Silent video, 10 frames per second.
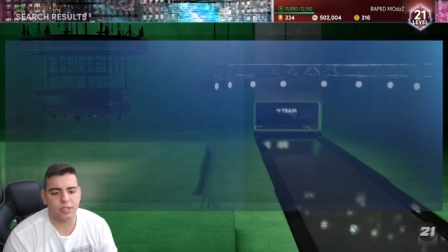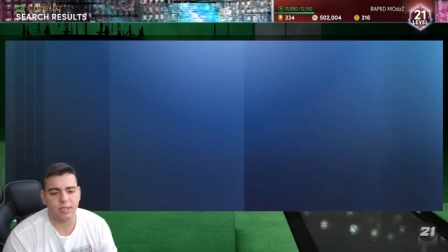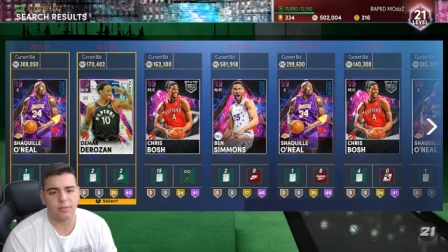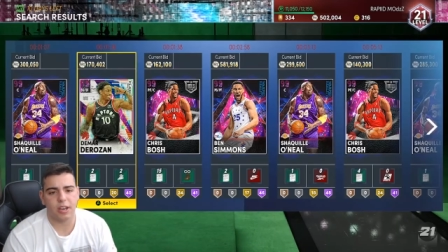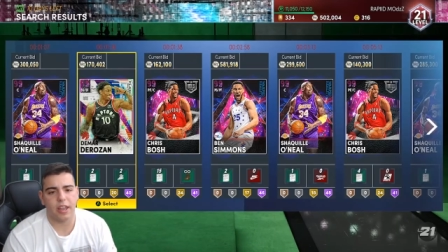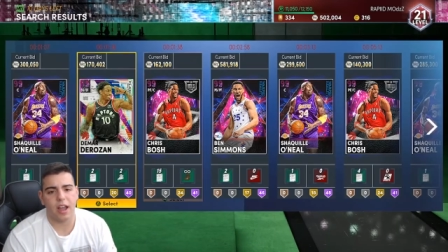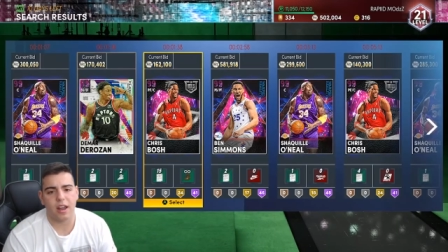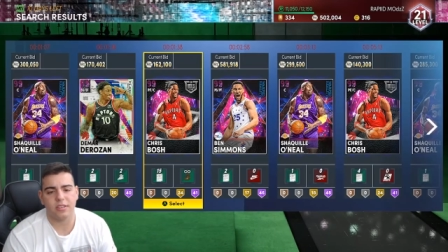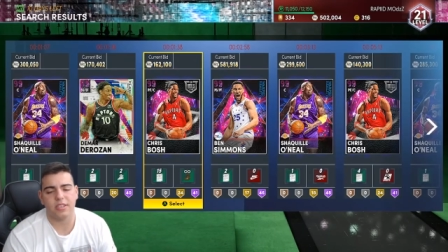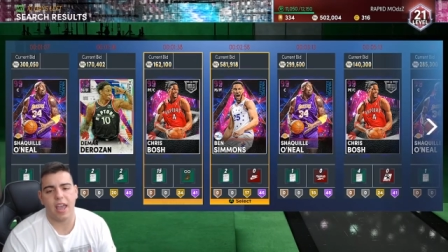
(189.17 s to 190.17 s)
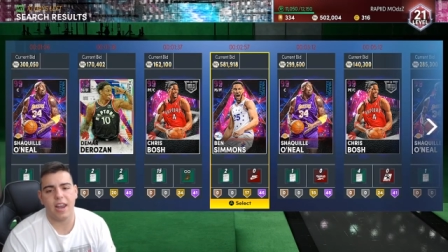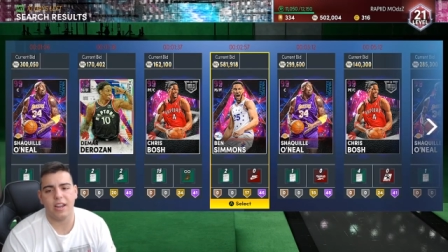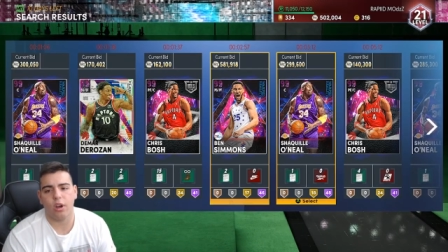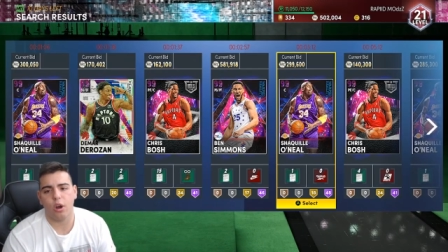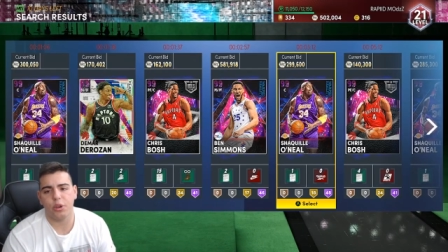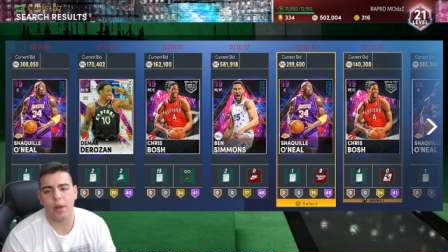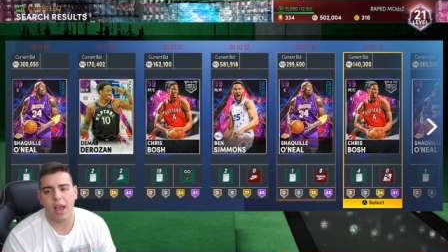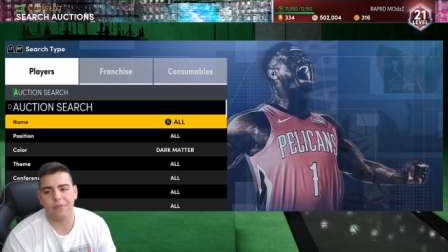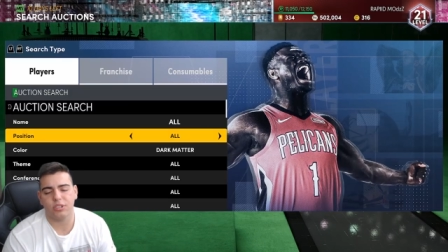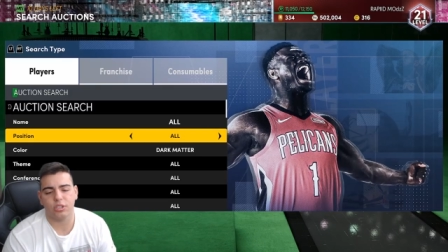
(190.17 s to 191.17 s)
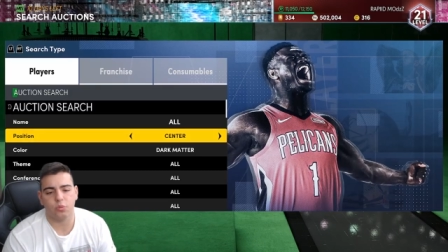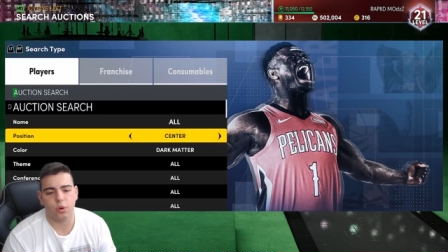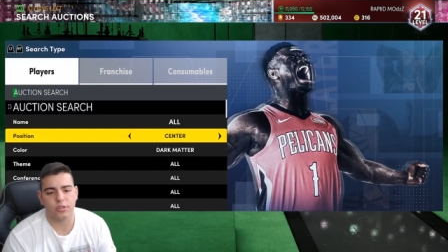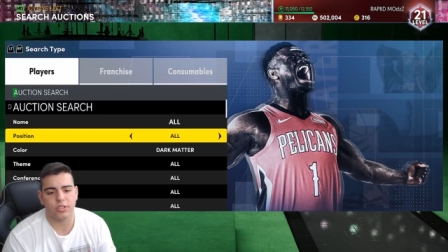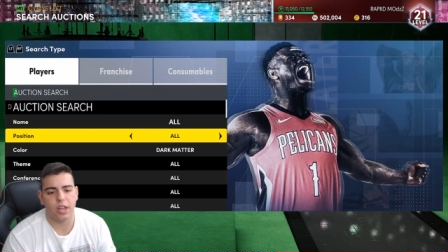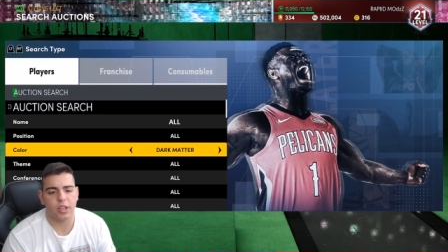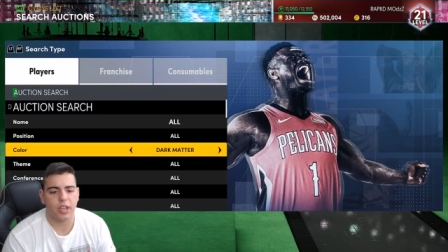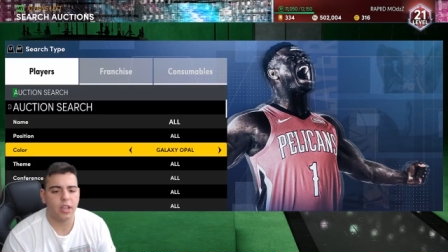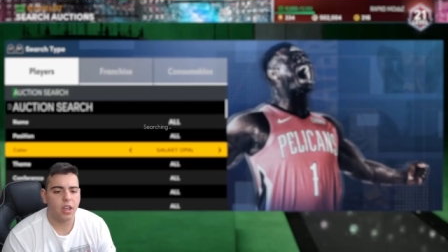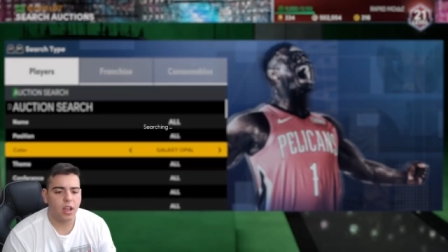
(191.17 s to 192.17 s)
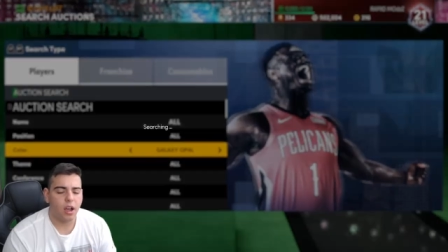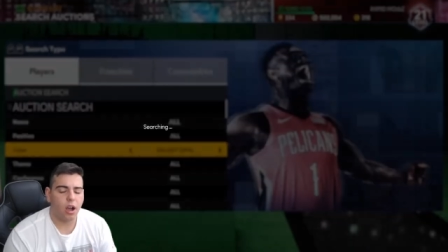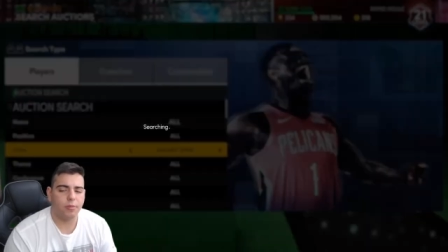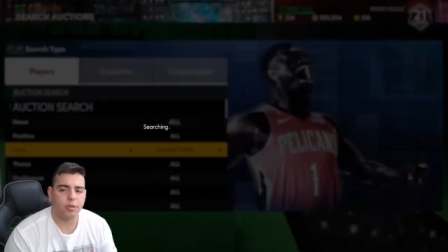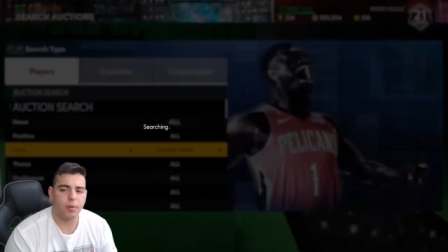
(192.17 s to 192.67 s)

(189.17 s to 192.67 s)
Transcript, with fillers: team today. Honestly, any card you have is just worth selling. Um, there's